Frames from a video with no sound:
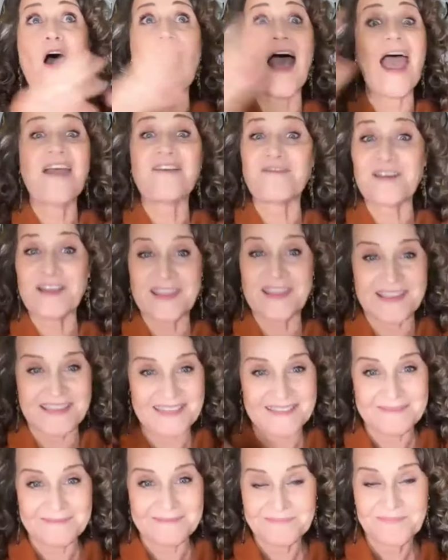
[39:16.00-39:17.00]

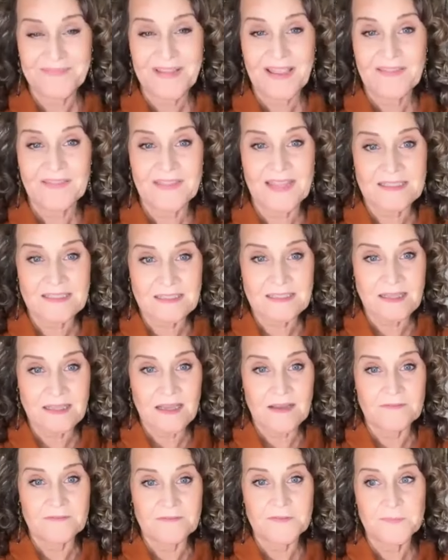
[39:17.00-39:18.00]
everything that's
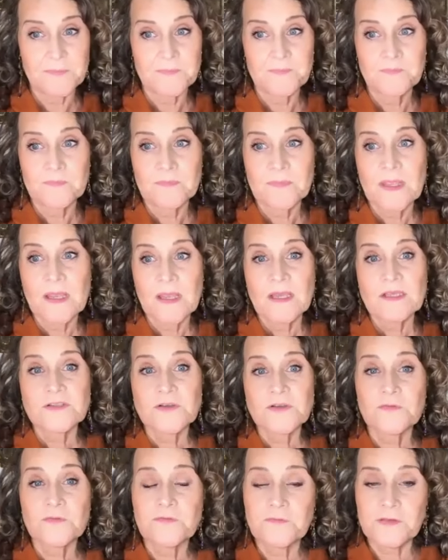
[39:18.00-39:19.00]
love.
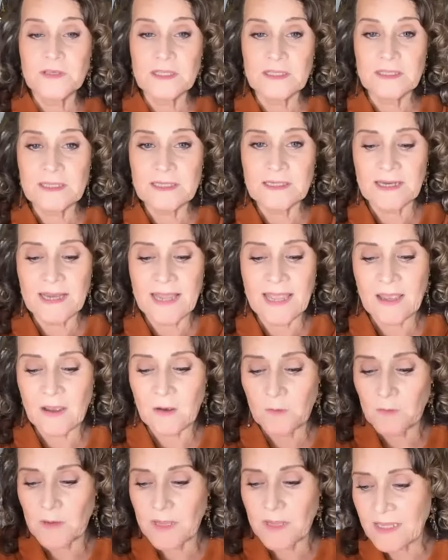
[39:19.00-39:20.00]
So feel it
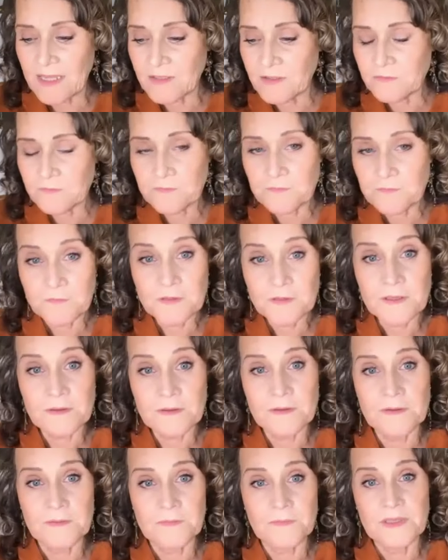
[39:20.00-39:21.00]
now, and you'll
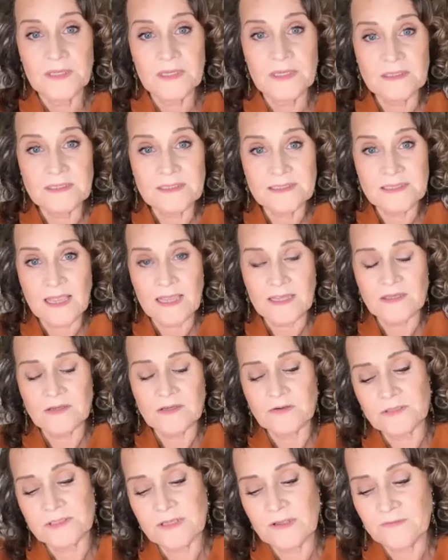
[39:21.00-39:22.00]
feel inside
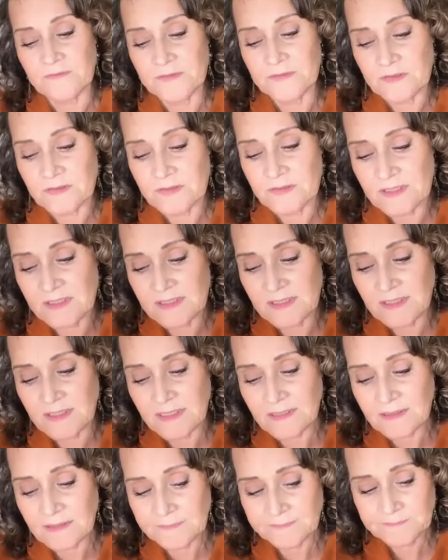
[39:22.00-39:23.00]
yourself, there's this
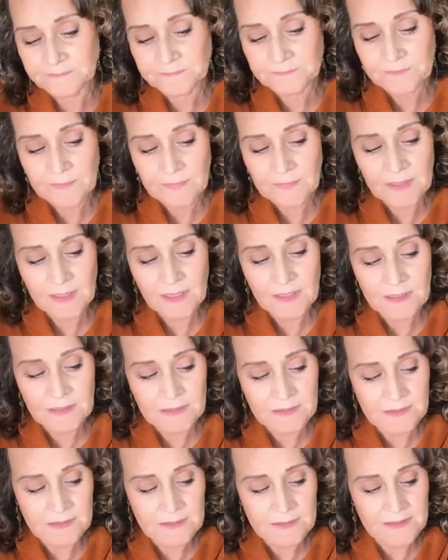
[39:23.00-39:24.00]
little kind
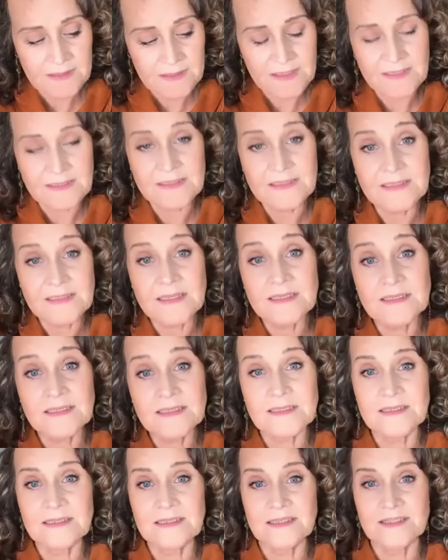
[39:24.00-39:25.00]
of
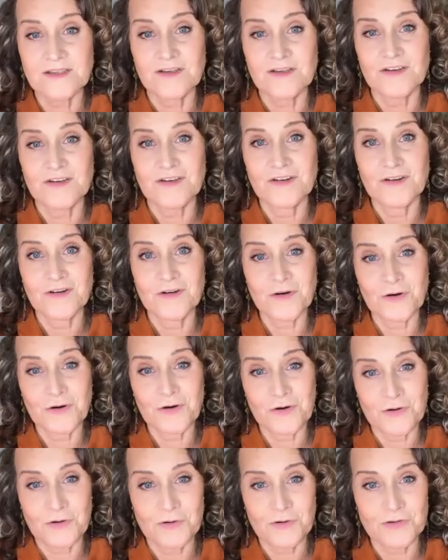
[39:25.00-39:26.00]
insistent
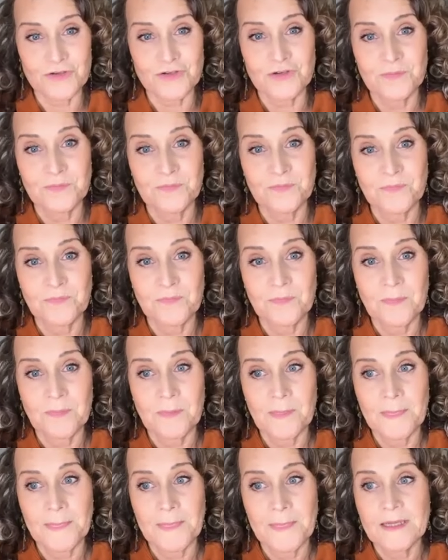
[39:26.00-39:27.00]
urge
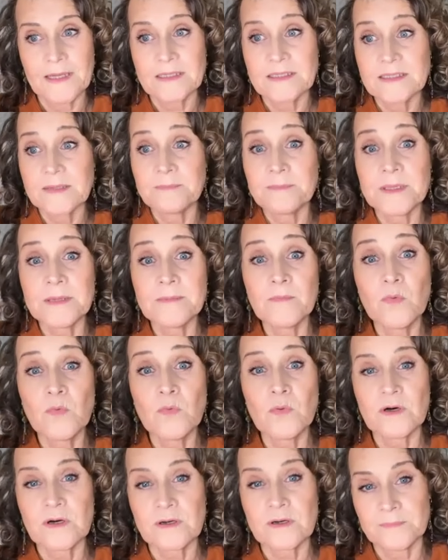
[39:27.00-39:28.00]
to be
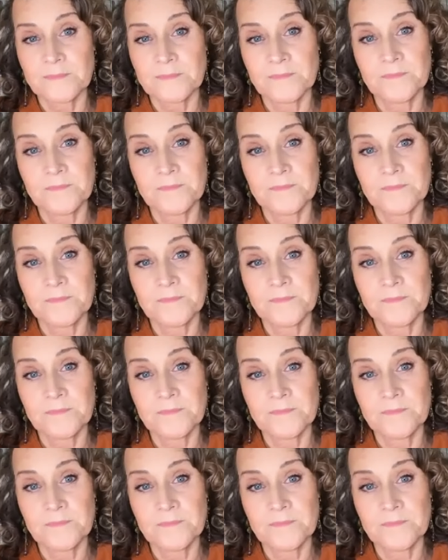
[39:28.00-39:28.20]
more,